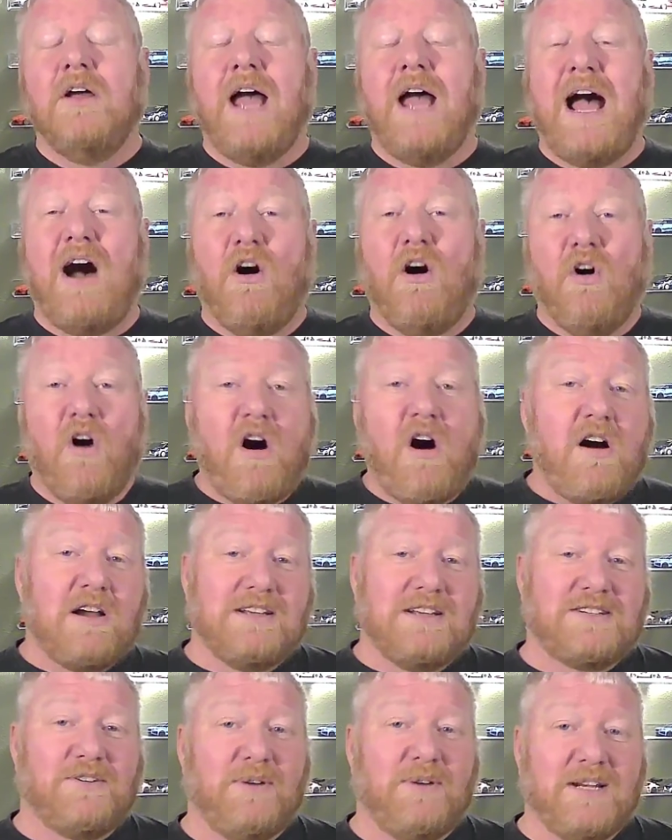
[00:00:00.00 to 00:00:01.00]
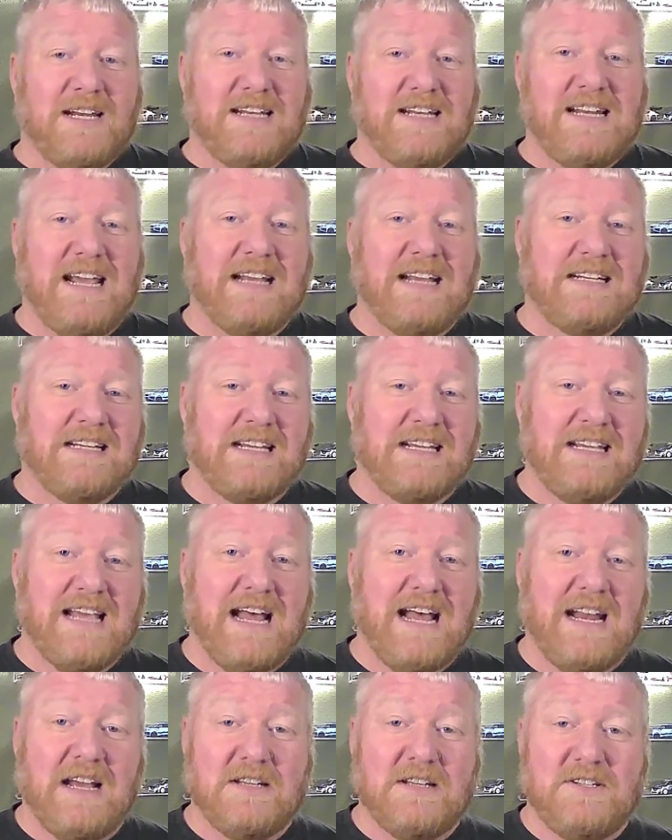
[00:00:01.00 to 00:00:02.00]
how long it's going to take to
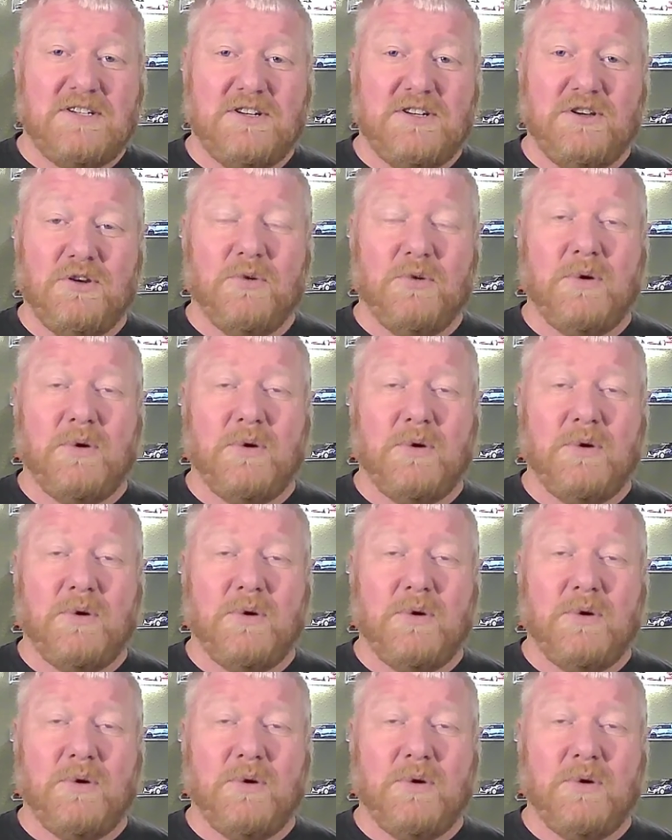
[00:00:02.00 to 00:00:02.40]
get us to